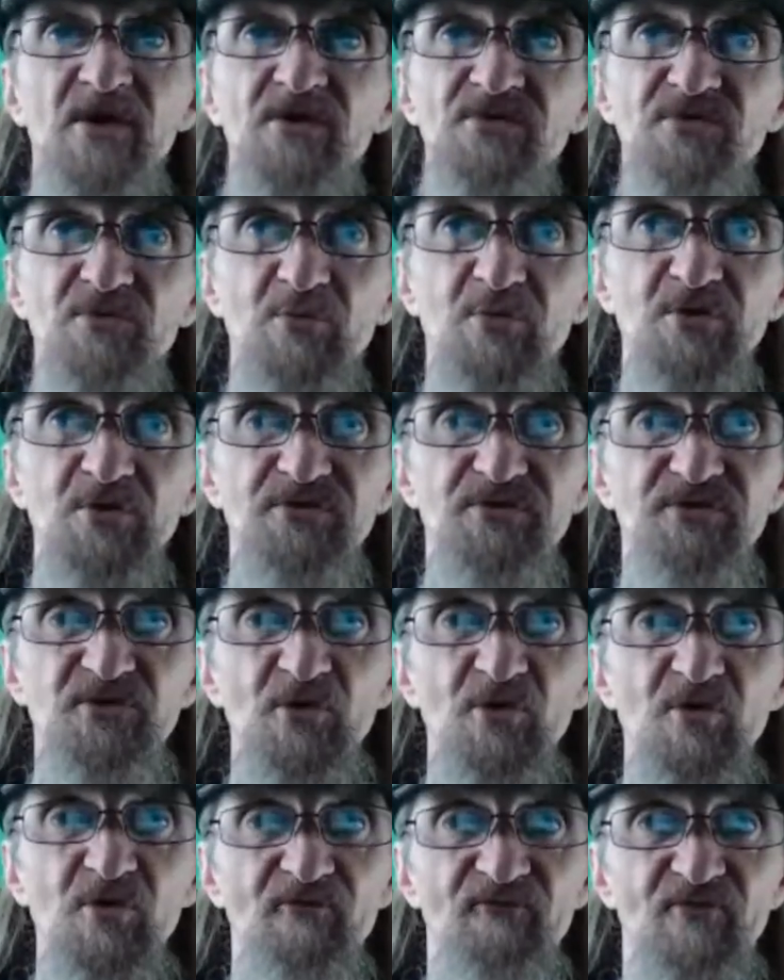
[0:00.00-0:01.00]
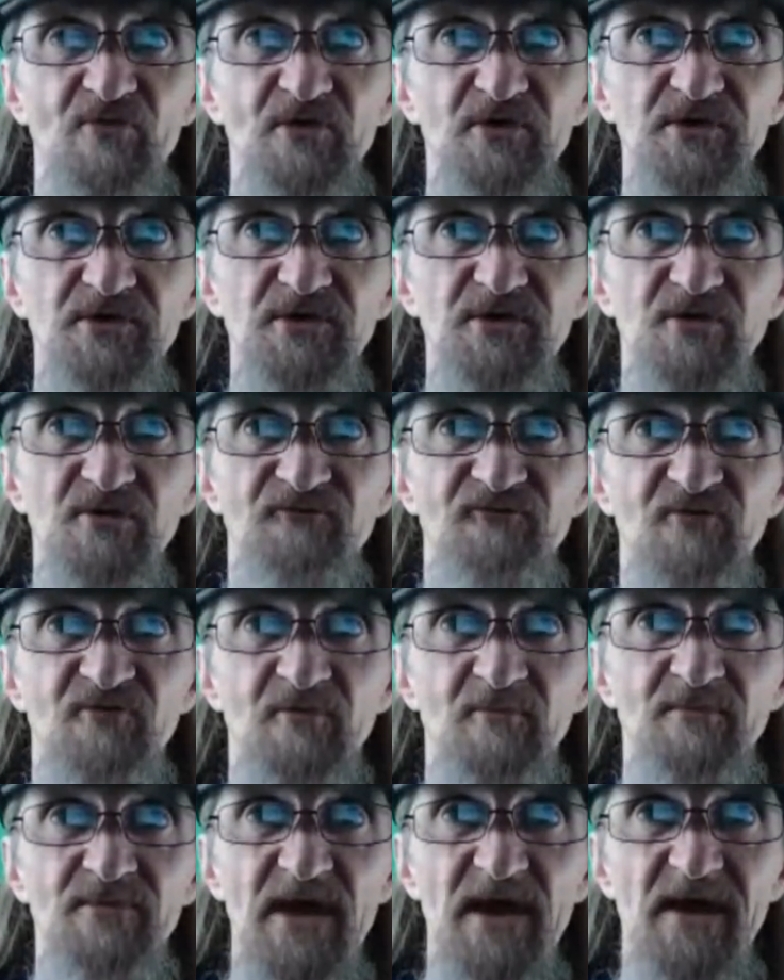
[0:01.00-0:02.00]
So we're still over a year
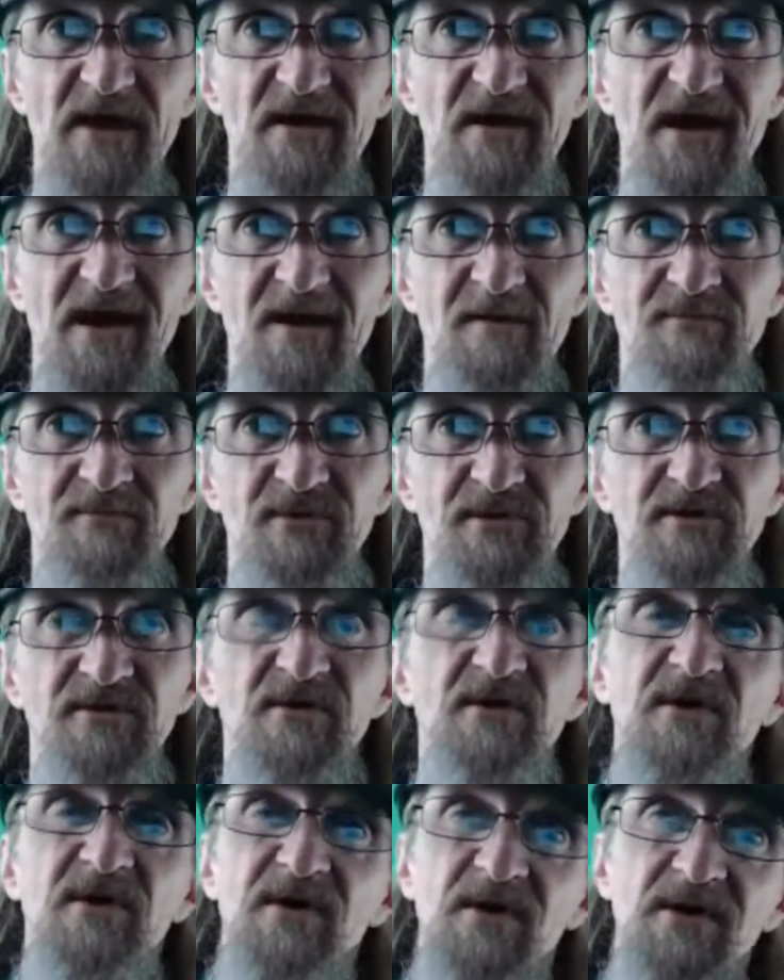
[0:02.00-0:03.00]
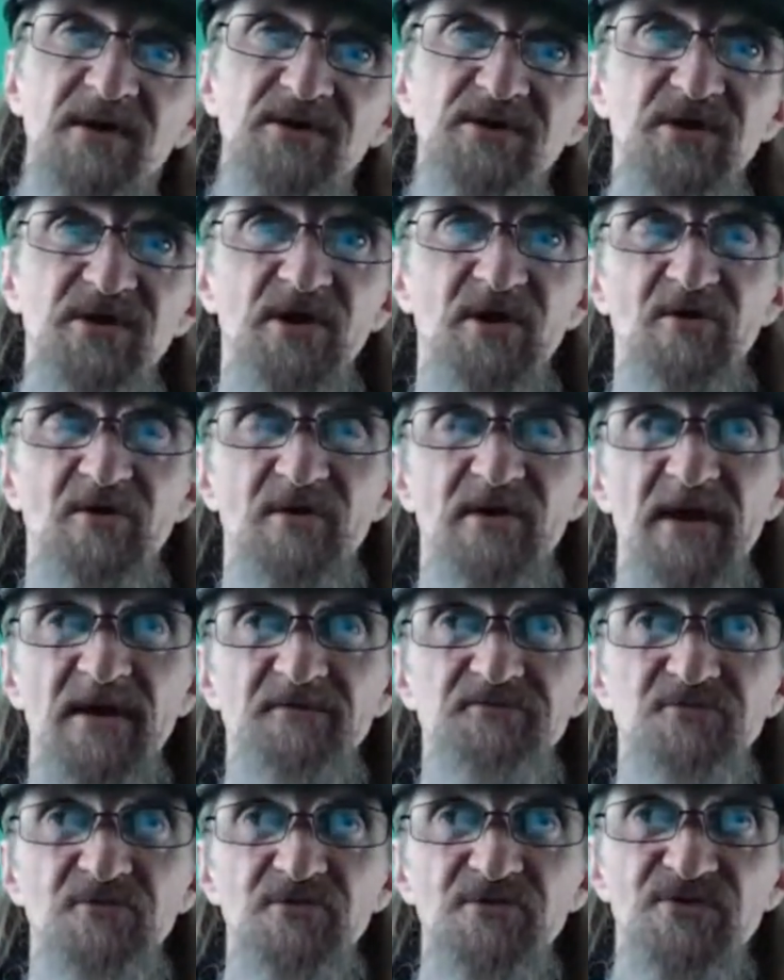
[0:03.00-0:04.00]
from that happening, you know, and
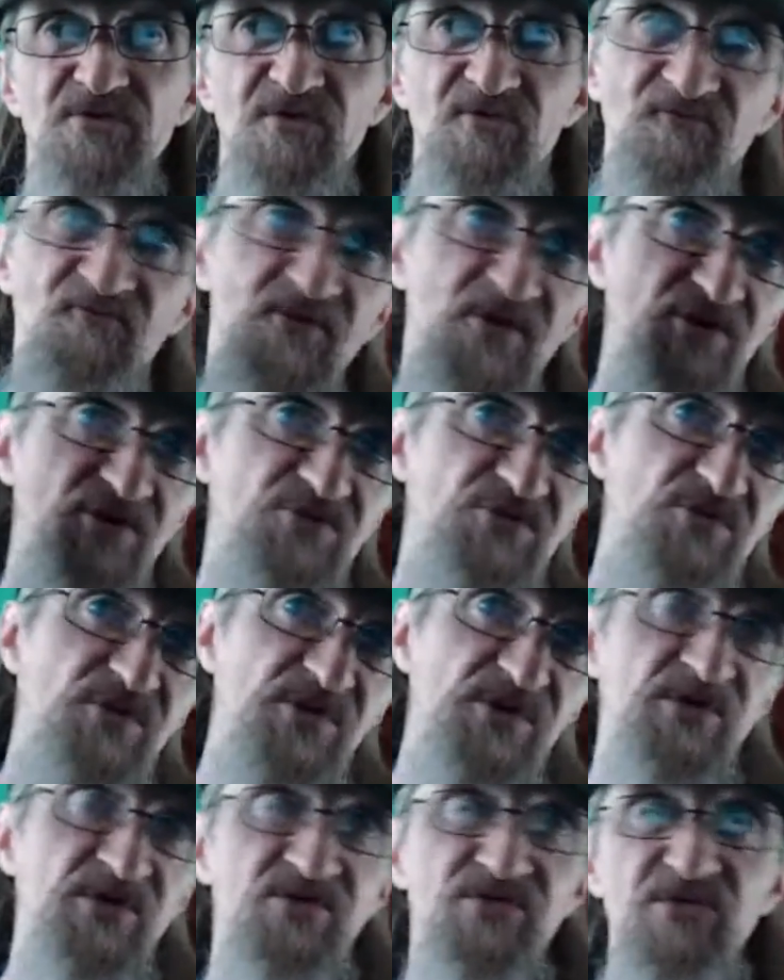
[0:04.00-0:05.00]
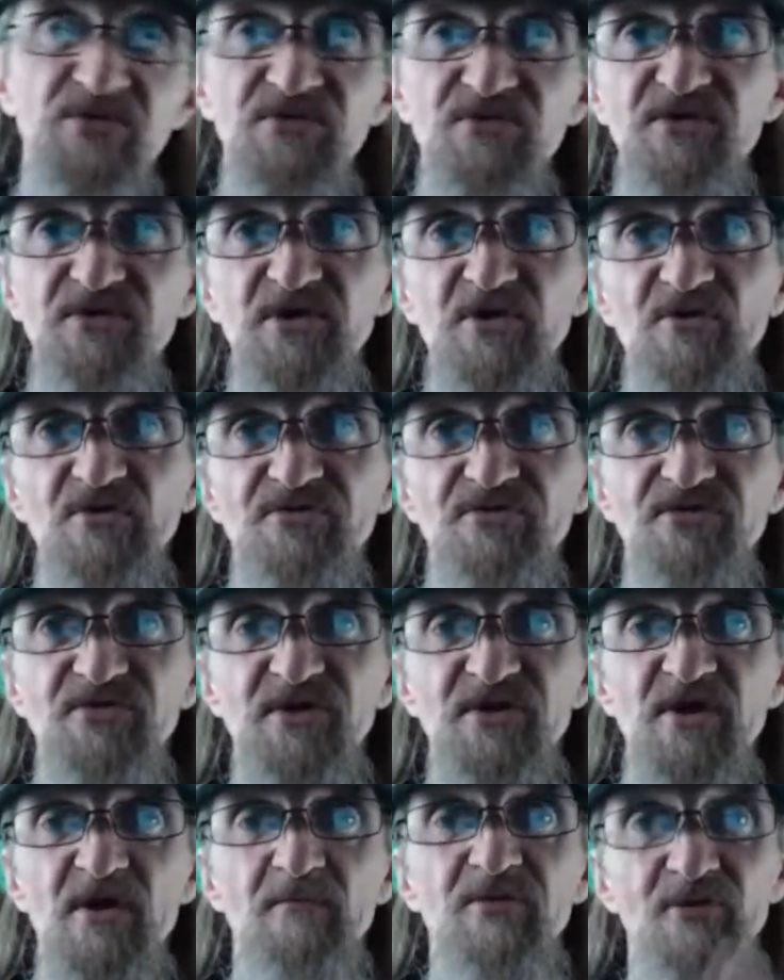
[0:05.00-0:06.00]
after his conviction, he gets his
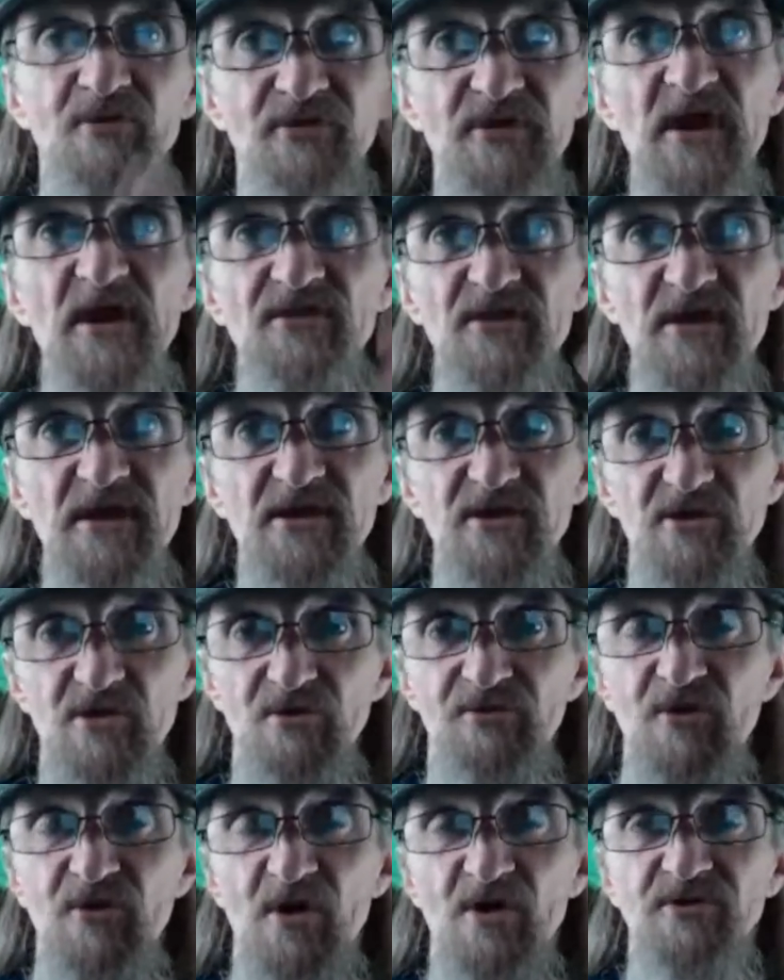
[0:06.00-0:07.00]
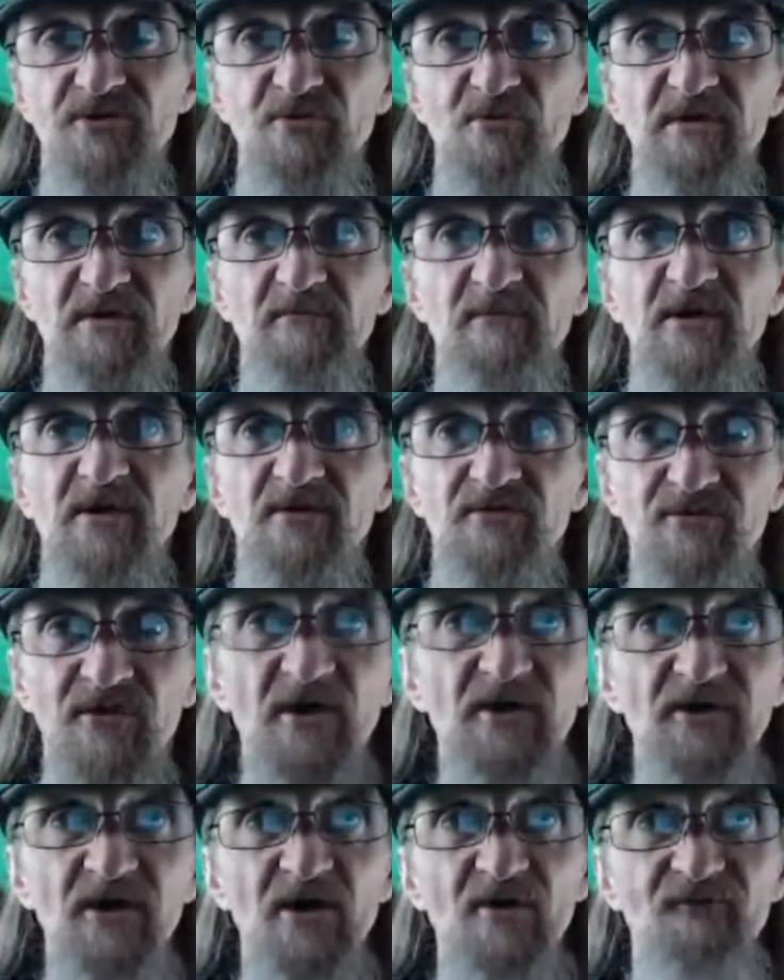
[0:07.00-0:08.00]
DOC number, then they can go talk to him.
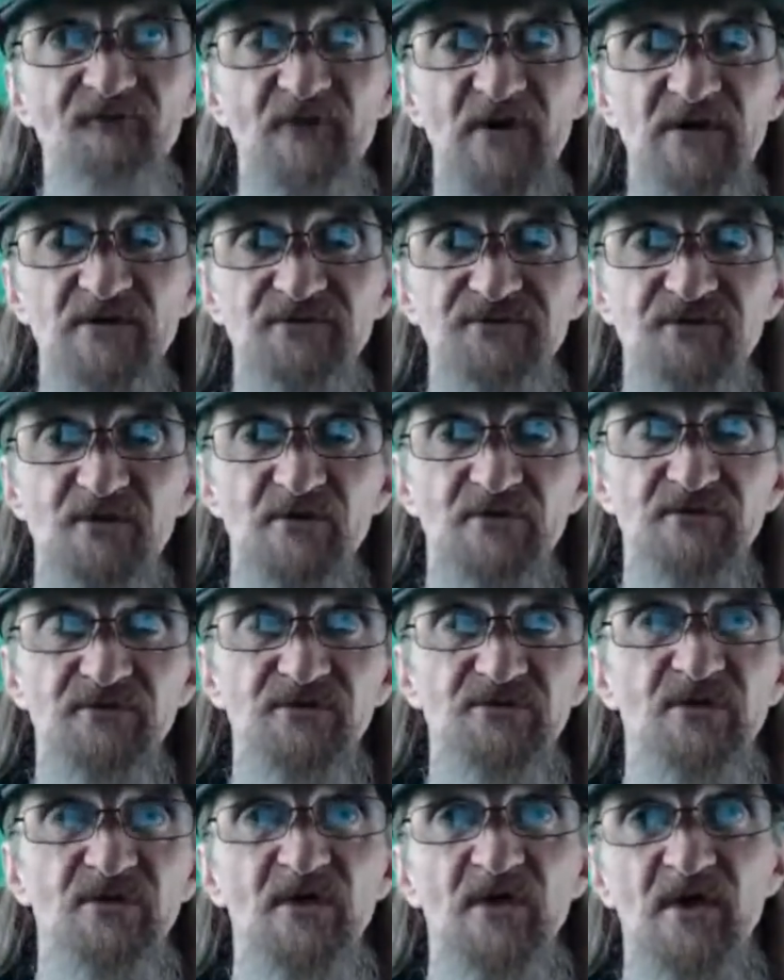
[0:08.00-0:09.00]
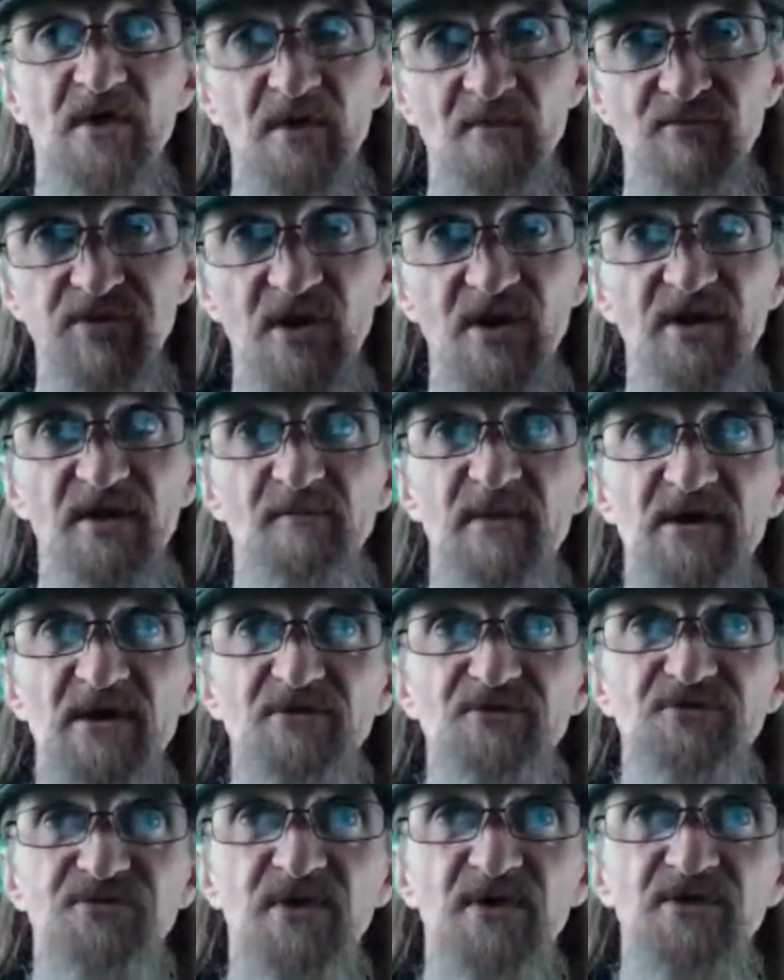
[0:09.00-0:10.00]
Then they'll file charges, probably
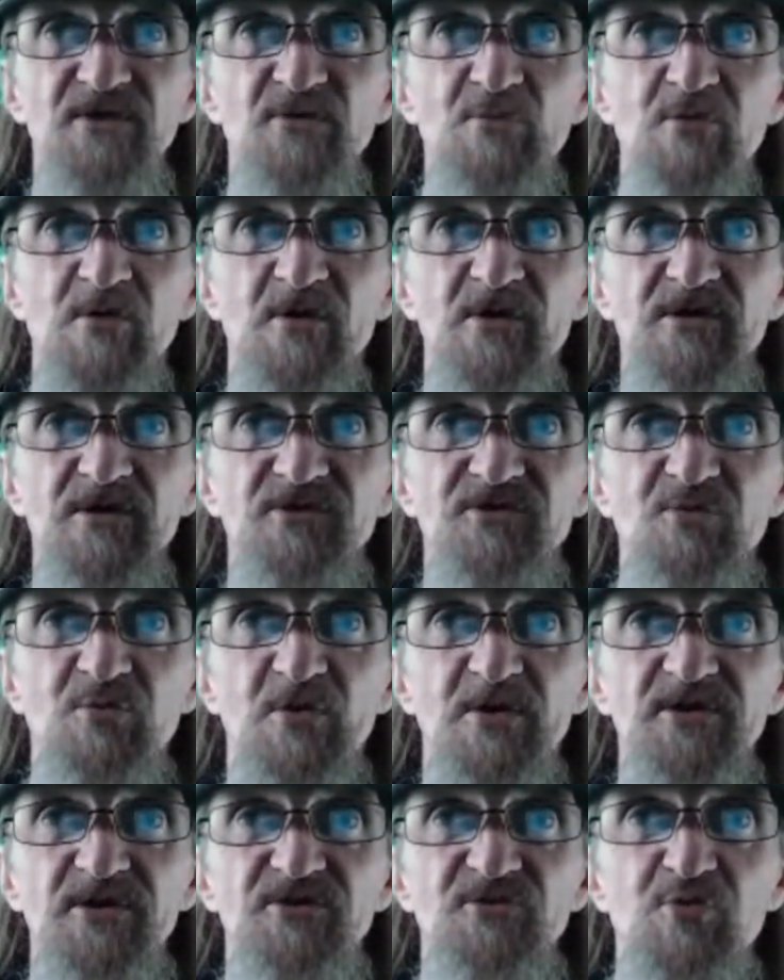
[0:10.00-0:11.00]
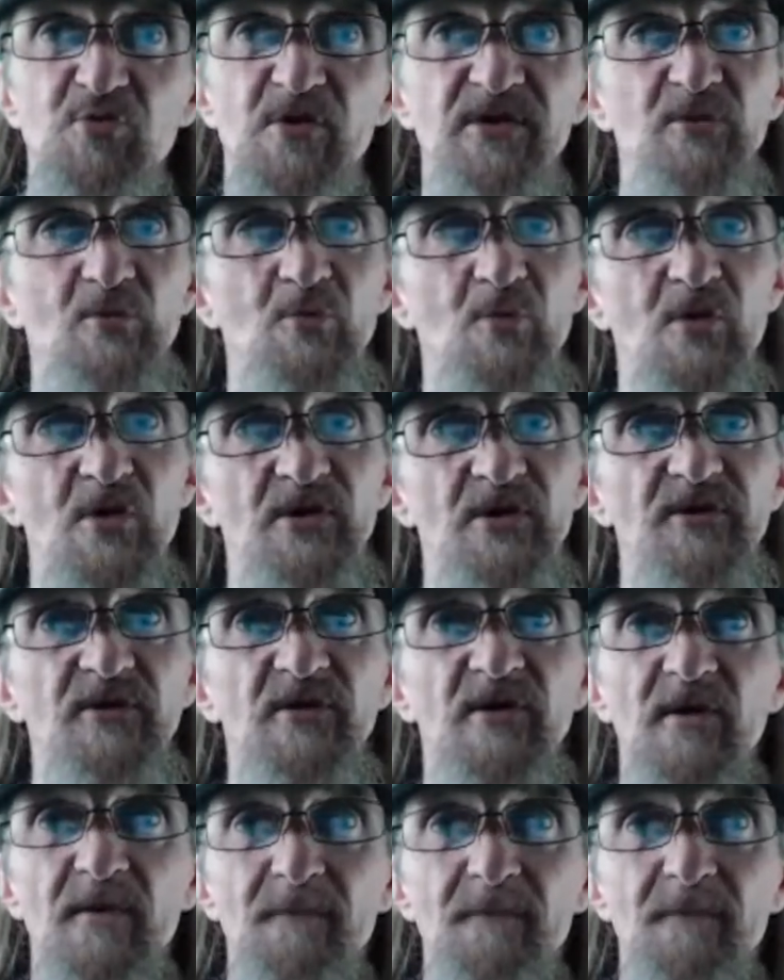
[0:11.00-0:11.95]
about January of 2021.